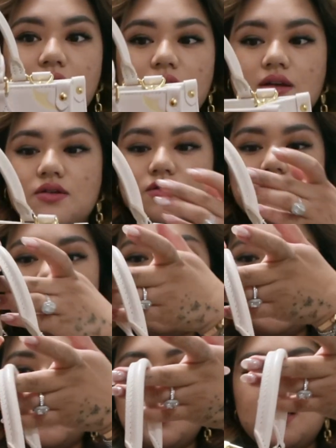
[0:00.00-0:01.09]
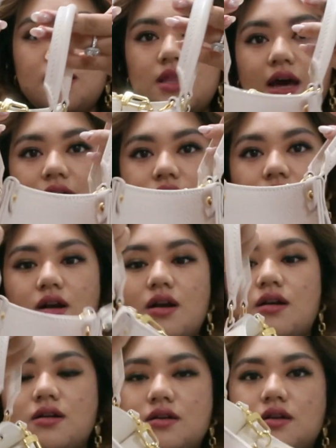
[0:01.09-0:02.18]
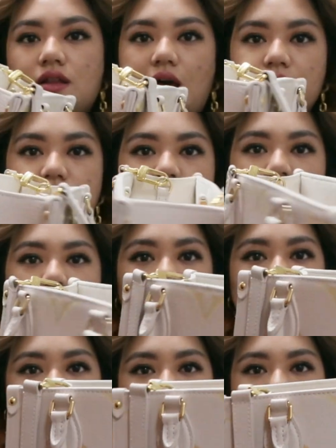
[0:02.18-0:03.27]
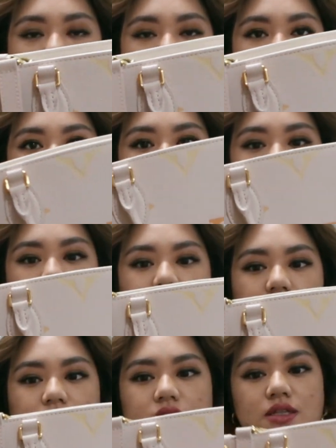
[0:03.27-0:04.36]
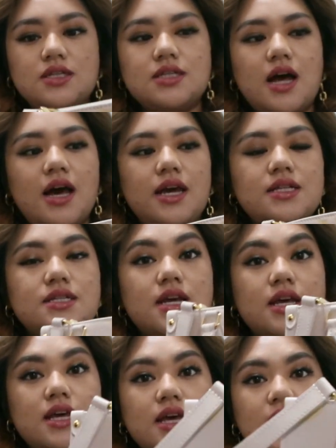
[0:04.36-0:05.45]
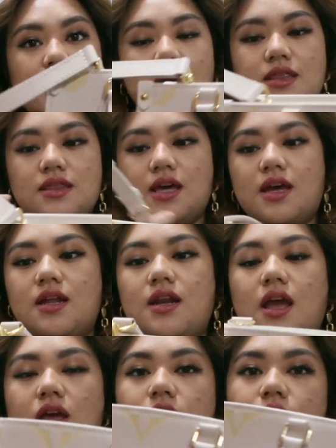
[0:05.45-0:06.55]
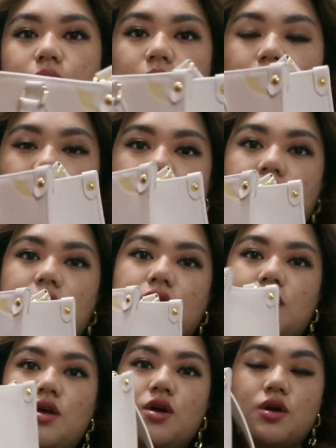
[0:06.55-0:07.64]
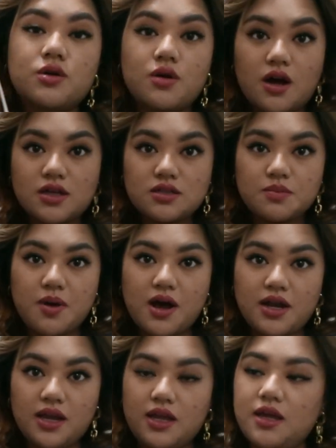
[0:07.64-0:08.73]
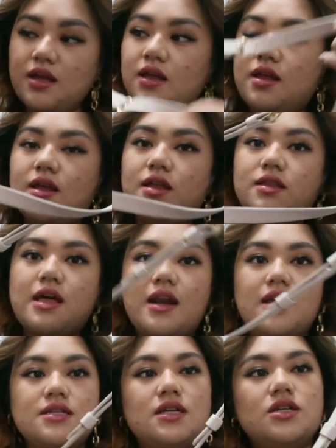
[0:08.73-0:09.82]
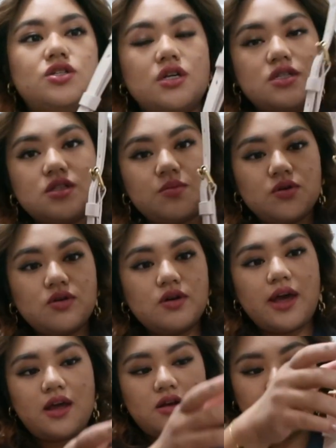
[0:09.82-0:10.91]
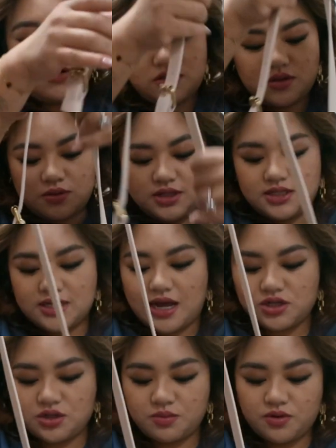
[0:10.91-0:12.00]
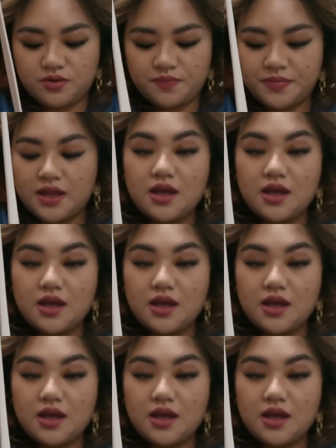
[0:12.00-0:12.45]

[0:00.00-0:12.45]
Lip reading: handles that are collapsible, meaning they do fall down to the sides, and then a long crossbody that is adjustable and also detachable,